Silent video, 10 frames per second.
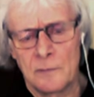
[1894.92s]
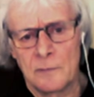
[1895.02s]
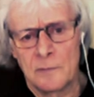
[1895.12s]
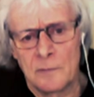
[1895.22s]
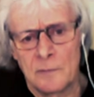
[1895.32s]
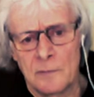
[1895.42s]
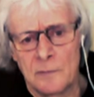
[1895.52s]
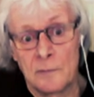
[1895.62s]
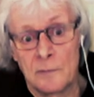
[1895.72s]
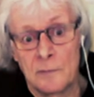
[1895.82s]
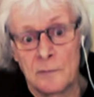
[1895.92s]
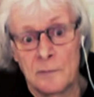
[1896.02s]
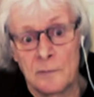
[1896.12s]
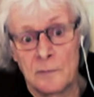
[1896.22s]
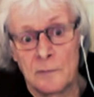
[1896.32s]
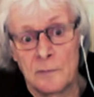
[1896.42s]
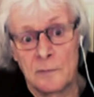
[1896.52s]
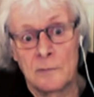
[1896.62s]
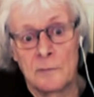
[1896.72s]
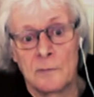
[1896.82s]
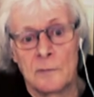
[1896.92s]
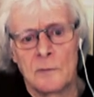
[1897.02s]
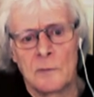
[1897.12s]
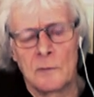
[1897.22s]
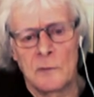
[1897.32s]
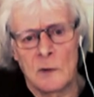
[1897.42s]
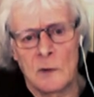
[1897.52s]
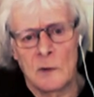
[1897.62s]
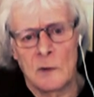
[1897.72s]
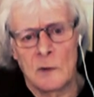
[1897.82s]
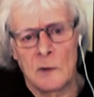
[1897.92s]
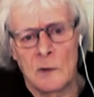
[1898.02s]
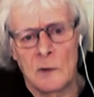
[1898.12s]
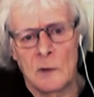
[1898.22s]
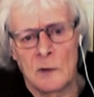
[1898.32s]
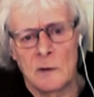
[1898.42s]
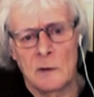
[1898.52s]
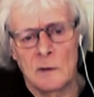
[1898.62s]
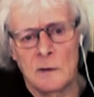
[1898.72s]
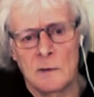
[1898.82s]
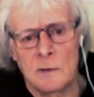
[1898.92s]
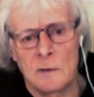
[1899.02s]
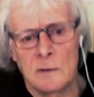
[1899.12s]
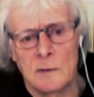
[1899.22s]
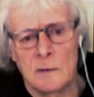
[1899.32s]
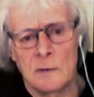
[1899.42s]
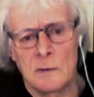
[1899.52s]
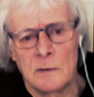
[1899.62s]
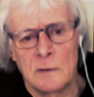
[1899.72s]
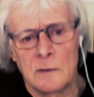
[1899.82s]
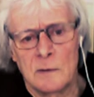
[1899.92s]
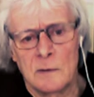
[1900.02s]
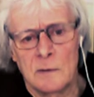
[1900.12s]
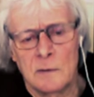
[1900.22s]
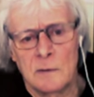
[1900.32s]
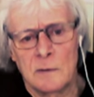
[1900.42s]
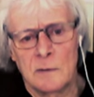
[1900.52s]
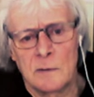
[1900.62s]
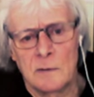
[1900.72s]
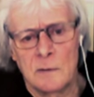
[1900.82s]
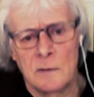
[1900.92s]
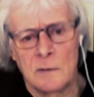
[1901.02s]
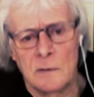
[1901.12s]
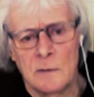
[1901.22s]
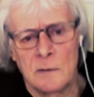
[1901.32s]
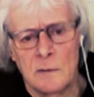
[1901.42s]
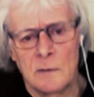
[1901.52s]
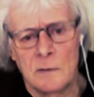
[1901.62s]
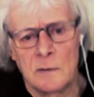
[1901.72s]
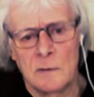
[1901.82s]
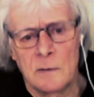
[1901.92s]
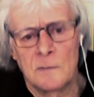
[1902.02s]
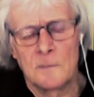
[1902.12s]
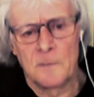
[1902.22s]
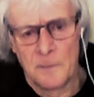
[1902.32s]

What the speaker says: (silent)